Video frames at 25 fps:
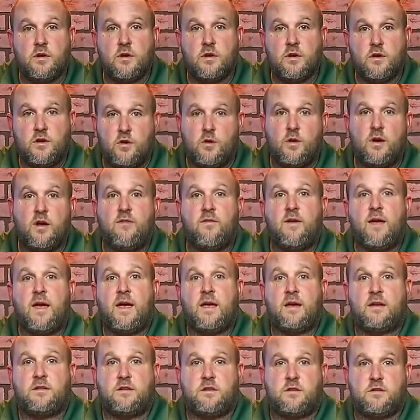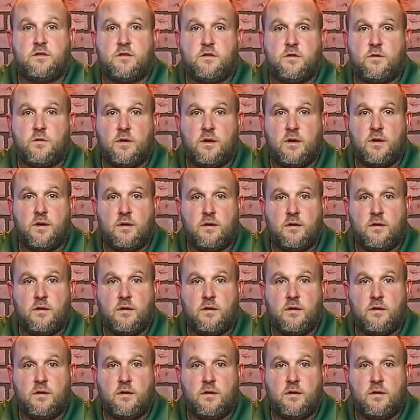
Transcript: you have access to it,